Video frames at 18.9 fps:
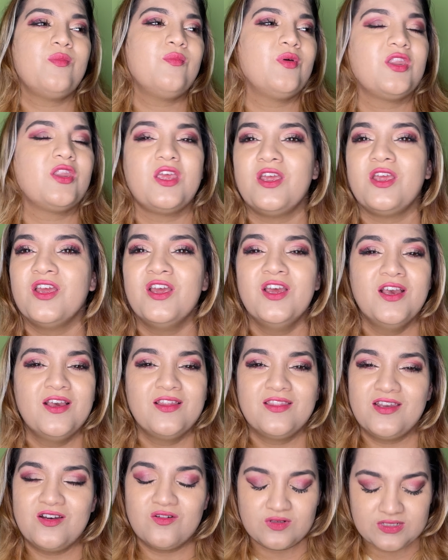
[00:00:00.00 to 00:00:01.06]
but they
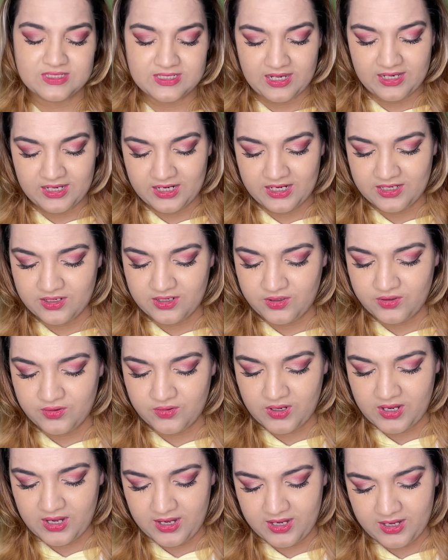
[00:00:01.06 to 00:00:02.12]
don't sell it in the
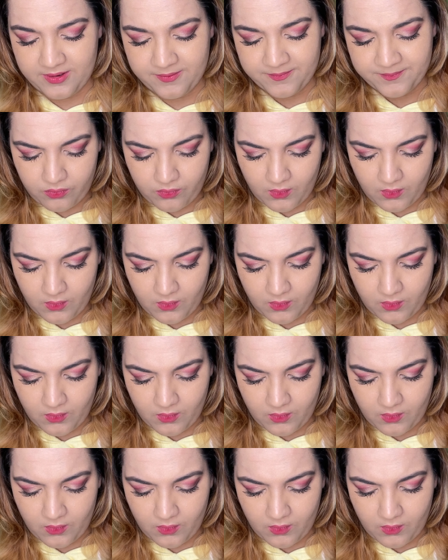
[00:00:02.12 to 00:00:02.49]
UK.